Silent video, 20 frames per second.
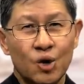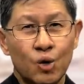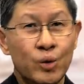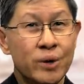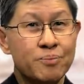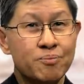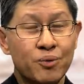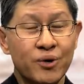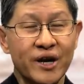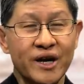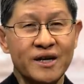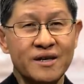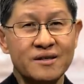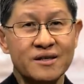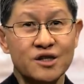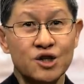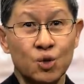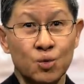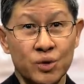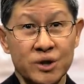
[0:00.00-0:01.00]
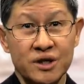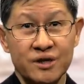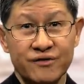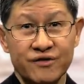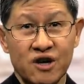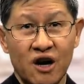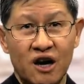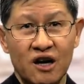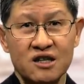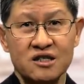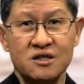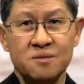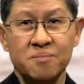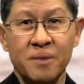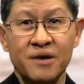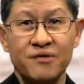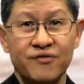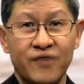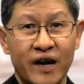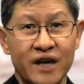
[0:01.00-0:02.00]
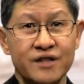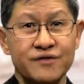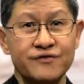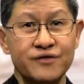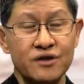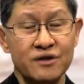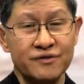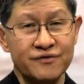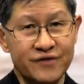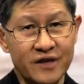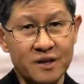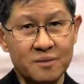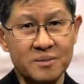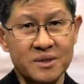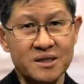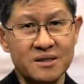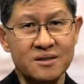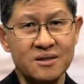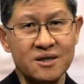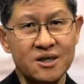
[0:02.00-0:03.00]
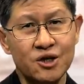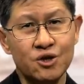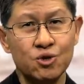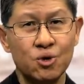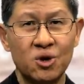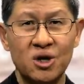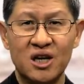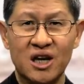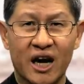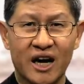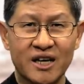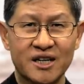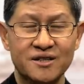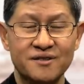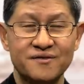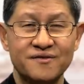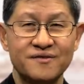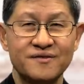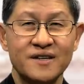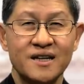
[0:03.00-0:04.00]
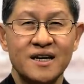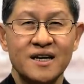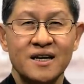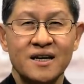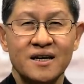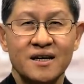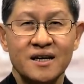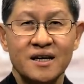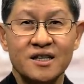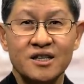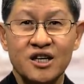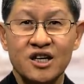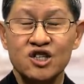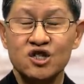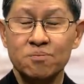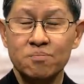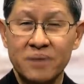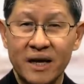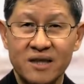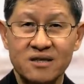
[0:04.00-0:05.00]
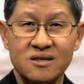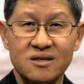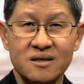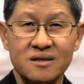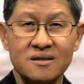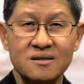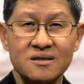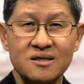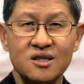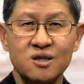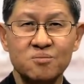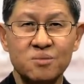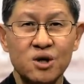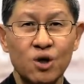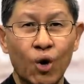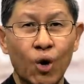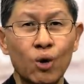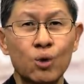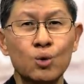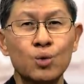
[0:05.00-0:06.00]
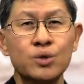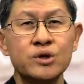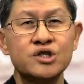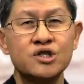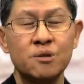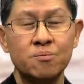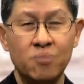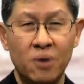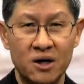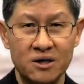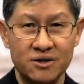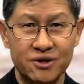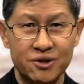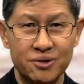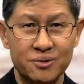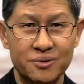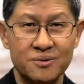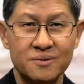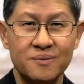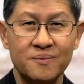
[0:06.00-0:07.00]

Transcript: We pray that the Word of God may find fulfillment in your life and His blessings be always upon you.